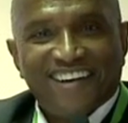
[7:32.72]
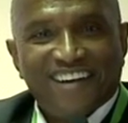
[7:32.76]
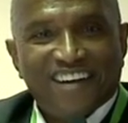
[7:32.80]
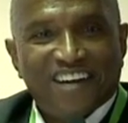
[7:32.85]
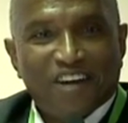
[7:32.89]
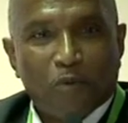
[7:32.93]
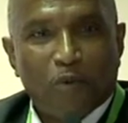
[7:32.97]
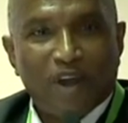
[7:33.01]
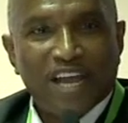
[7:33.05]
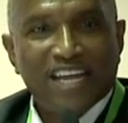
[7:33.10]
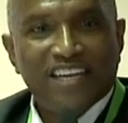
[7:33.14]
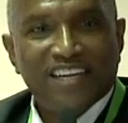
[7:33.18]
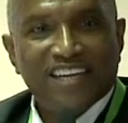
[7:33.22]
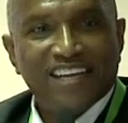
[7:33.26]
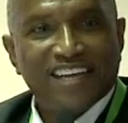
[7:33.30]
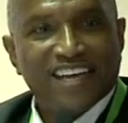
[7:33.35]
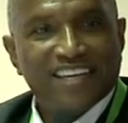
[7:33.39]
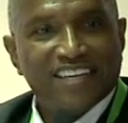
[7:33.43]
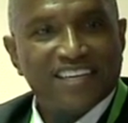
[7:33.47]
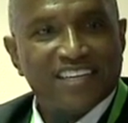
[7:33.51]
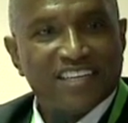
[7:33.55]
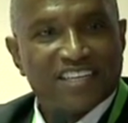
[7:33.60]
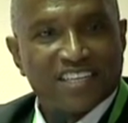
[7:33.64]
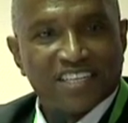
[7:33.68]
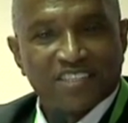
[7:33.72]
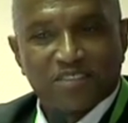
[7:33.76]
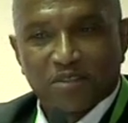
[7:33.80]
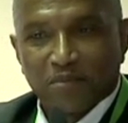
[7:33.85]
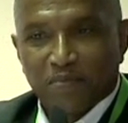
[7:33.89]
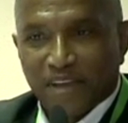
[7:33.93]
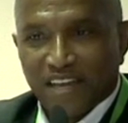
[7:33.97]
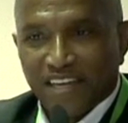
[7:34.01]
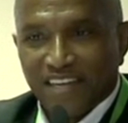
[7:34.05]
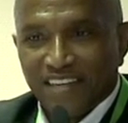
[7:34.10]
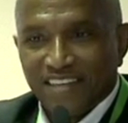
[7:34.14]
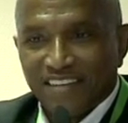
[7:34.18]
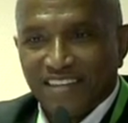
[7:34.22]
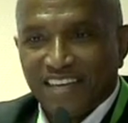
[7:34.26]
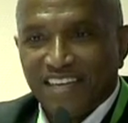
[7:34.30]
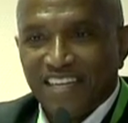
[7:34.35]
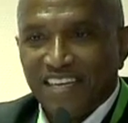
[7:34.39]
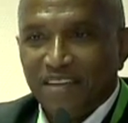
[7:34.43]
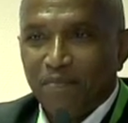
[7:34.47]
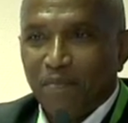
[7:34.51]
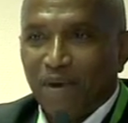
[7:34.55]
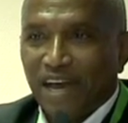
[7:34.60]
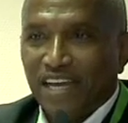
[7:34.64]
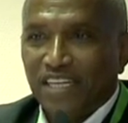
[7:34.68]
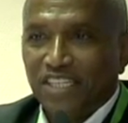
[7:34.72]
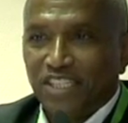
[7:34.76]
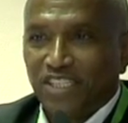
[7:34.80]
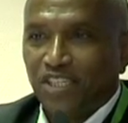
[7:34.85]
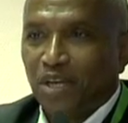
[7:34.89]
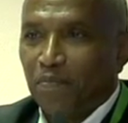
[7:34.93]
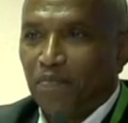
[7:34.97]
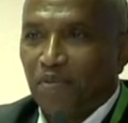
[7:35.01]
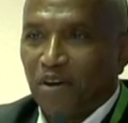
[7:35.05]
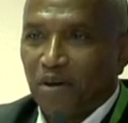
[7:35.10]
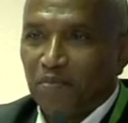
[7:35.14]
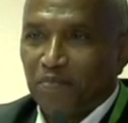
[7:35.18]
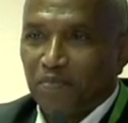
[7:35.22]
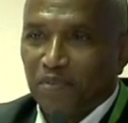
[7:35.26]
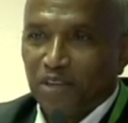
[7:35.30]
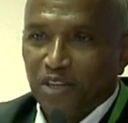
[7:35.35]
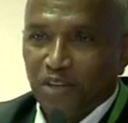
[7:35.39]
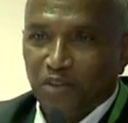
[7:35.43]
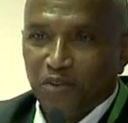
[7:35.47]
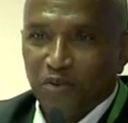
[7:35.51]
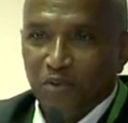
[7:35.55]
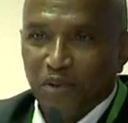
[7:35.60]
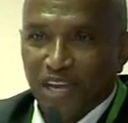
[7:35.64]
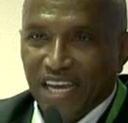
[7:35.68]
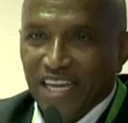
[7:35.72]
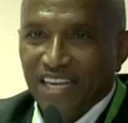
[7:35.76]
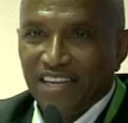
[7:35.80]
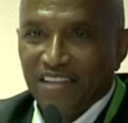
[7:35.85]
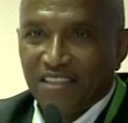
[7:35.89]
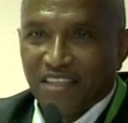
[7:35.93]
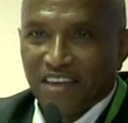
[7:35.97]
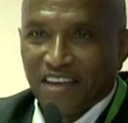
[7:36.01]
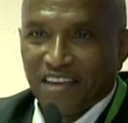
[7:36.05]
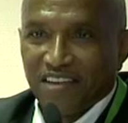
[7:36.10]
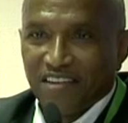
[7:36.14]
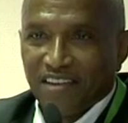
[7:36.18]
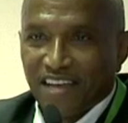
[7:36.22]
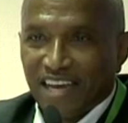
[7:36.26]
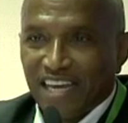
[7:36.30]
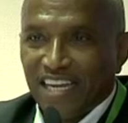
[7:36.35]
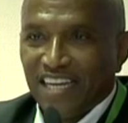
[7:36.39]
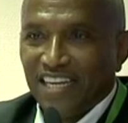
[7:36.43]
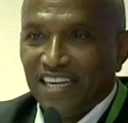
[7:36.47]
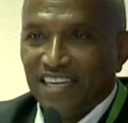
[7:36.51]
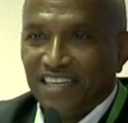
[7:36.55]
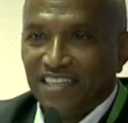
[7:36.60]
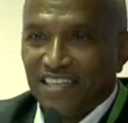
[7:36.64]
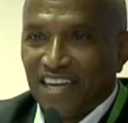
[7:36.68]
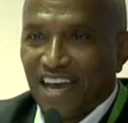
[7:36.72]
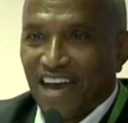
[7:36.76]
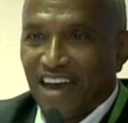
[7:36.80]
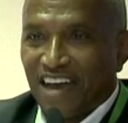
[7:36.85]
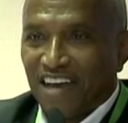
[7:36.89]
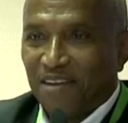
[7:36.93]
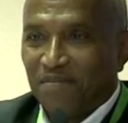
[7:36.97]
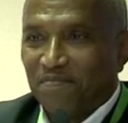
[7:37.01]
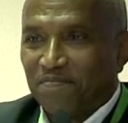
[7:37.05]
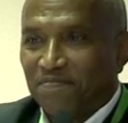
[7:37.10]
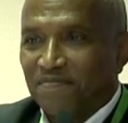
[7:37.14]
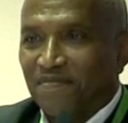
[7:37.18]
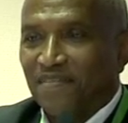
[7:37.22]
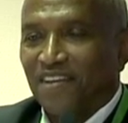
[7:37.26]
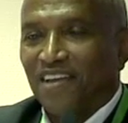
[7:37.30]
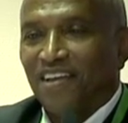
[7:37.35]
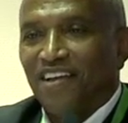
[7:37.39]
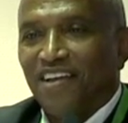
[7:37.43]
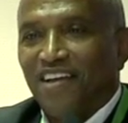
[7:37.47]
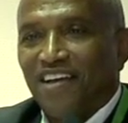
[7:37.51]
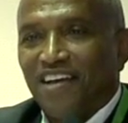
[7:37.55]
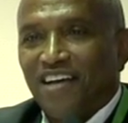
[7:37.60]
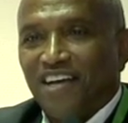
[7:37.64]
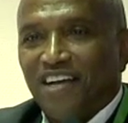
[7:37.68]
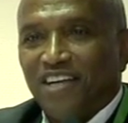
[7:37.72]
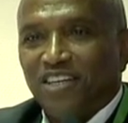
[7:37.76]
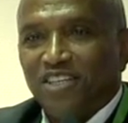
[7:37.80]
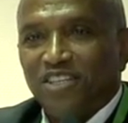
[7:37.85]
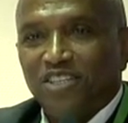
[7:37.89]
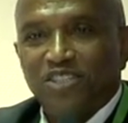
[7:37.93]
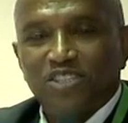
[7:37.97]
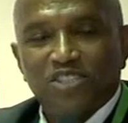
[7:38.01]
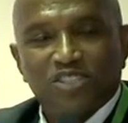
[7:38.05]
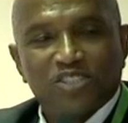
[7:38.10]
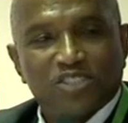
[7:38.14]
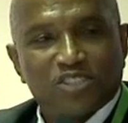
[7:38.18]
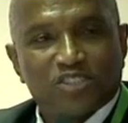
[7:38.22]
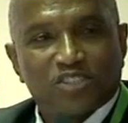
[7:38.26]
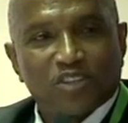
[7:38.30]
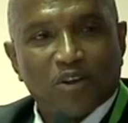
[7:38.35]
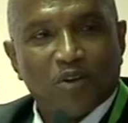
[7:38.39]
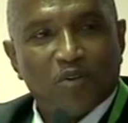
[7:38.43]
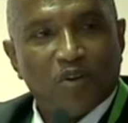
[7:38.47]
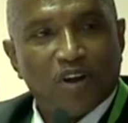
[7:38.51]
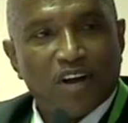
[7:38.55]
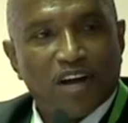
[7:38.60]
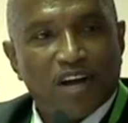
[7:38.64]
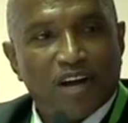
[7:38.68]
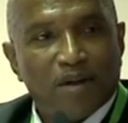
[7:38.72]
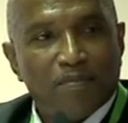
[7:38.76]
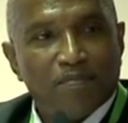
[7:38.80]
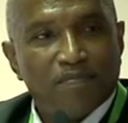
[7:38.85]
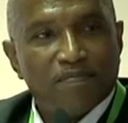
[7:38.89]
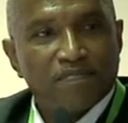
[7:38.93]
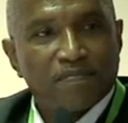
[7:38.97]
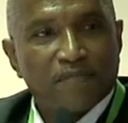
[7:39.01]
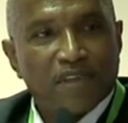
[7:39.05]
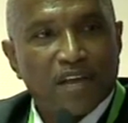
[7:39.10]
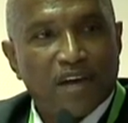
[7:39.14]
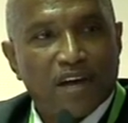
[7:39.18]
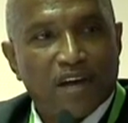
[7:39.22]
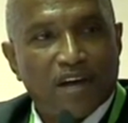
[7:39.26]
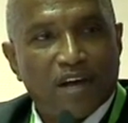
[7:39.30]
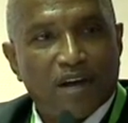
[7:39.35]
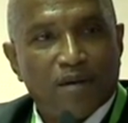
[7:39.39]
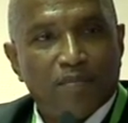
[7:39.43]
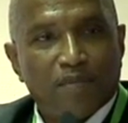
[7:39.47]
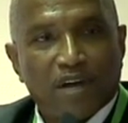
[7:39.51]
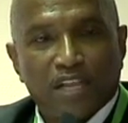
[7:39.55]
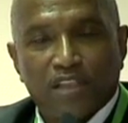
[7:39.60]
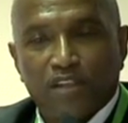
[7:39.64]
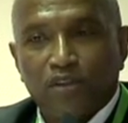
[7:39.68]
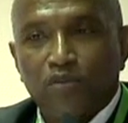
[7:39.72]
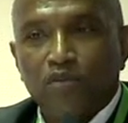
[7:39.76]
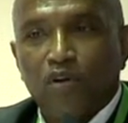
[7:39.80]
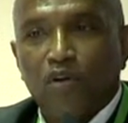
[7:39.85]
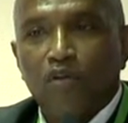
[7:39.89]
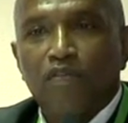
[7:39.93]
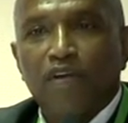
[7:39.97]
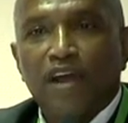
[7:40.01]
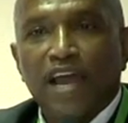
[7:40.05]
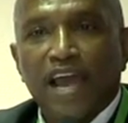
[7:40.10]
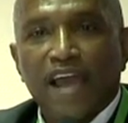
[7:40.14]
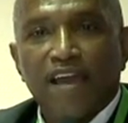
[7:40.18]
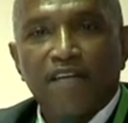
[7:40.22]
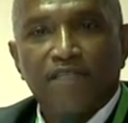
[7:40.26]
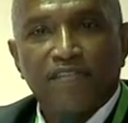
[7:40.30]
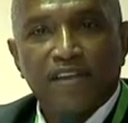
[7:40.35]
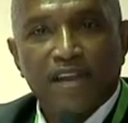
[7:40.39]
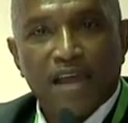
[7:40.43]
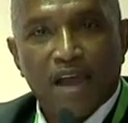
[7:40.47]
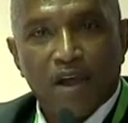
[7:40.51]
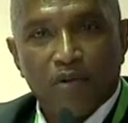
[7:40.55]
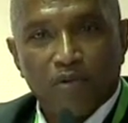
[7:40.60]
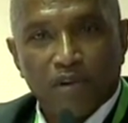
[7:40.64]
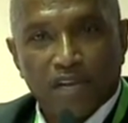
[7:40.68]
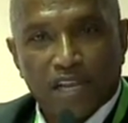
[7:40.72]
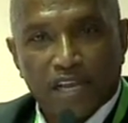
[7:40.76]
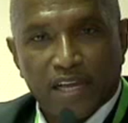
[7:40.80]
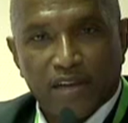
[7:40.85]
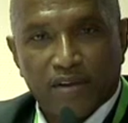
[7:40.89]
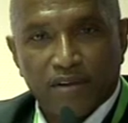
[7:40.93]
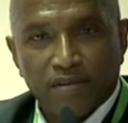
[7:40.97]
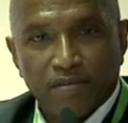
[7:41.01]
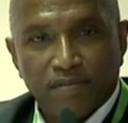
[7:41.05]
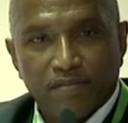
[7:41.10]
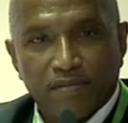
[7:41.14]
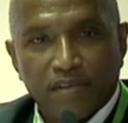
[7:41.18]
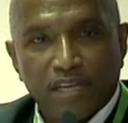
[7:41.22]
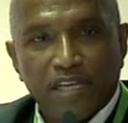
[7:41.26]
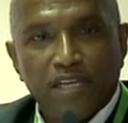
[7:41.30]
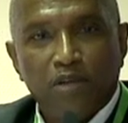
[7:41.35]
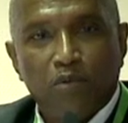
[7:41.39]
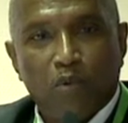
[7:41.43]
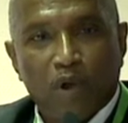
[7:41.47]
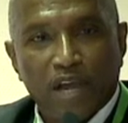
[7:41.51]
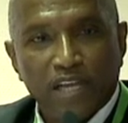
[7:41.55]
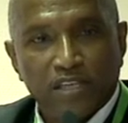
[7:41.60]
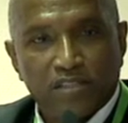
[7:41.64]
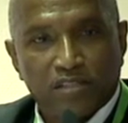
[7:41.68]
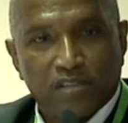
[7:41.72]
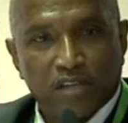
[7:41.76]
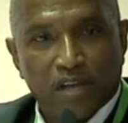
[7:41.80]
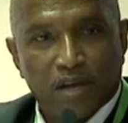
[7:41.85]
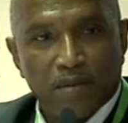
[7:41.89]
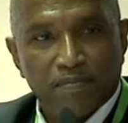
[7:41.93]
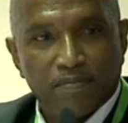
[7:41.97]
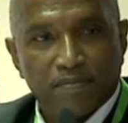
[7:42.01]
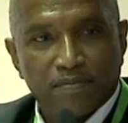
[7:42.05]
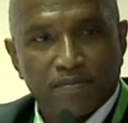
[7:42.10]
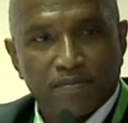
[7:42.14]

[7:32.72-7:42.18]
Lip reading: waiting and anticipating that he might jump up and do anything at any time. So a little over half an hour later, he wakes up.